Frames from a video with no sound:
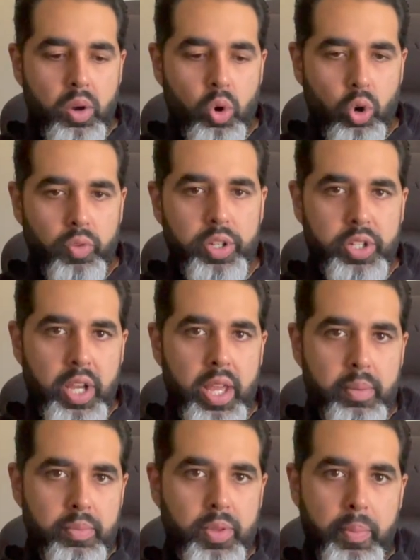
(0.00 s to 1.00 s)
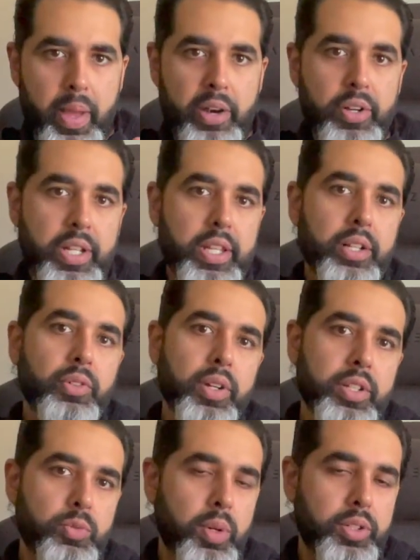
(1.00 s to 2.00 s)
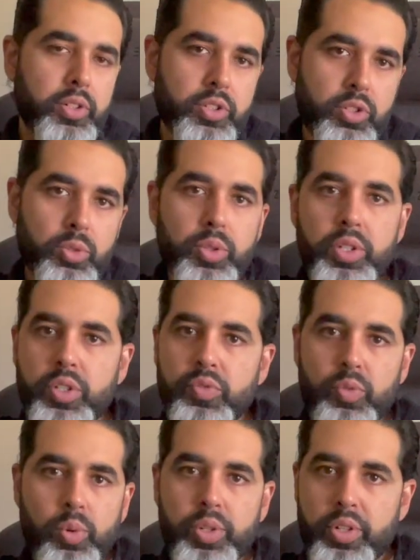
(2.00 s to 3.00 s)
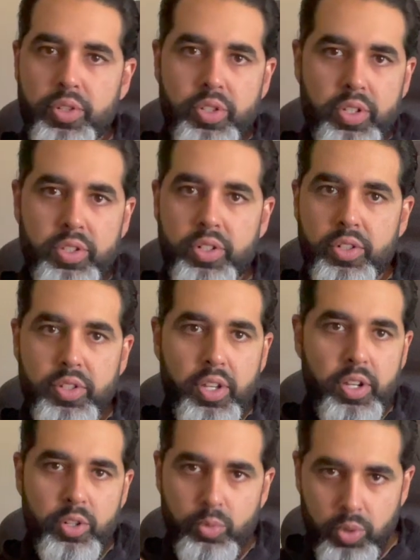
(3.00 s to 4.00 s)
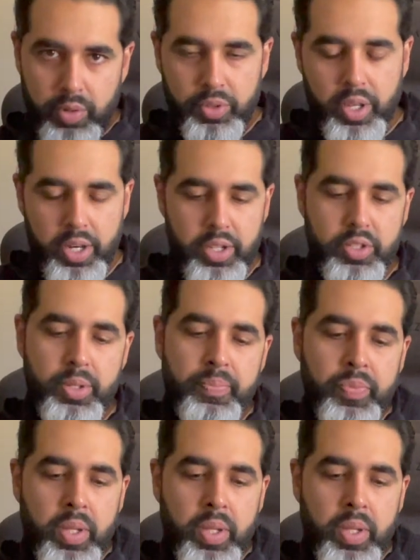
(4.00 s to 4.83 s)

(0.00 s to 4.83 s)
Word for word: over time, the battery degrades, whether it's two years, four years, six years, eight years, whatever that is.